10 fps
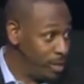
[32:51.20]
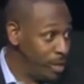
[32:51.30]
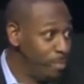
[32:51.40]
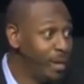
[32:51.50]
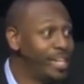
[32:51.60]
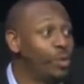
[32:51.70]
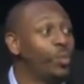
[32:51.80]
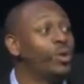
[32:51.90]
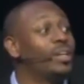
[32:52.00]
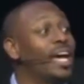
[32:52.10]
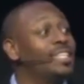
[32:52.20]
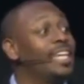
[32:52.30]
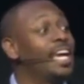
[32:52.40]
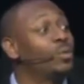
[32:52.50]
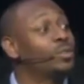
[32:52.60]
But he will not
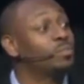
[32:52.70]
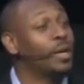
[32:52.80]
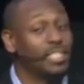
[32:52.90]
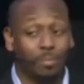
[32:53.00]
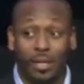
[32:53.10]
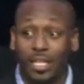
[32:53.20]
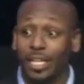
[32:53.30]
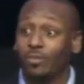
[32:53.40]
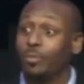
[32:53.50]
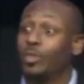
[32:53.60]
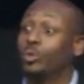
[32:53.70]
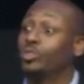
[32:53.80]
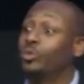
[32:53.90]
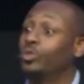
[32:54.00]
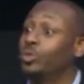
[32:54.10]
take responsibility from those
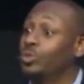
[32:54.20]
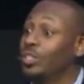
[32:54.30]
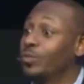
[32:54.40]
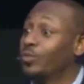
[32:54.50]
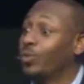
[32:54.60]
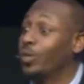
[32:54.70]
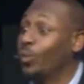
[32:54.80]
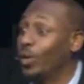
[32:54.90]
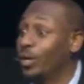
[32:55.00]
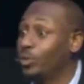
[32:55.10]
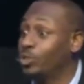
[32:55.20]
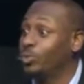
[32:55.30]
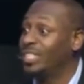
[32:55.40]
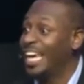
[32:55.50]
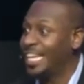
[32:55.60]
who use their free will to
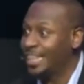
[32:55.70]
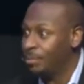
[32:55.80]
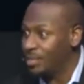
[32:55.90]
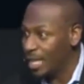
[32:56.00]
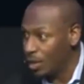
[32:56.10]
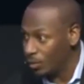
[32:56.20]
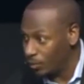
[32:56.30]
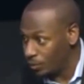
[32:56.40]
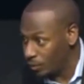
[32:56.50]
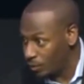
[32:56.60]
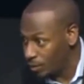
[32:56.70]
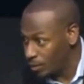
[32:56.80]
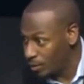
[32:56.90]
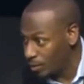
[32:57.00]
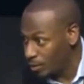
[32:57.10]
take it themselves.
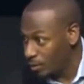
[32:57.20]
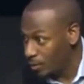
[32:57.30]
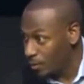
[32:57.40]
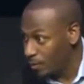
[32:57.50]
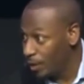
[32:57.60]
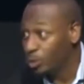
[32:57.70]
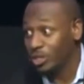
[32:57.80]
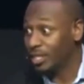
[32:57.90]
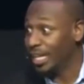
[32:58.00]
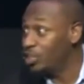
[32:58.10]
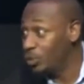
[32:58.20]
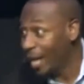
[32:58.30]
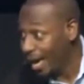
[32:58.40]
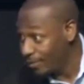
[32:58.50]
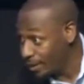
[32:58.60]
He'll just let you
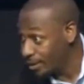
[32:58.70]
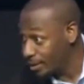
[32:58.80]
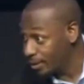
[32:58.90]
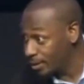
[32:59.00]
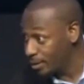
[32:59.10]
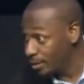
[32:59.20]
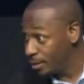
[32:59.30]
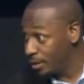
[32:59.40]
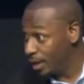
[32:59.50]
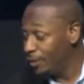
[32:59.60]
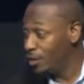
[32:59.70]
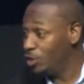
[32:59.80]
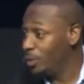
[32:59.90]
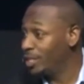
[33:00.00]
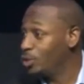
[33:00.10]
have it. And then
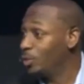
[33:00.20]
you get to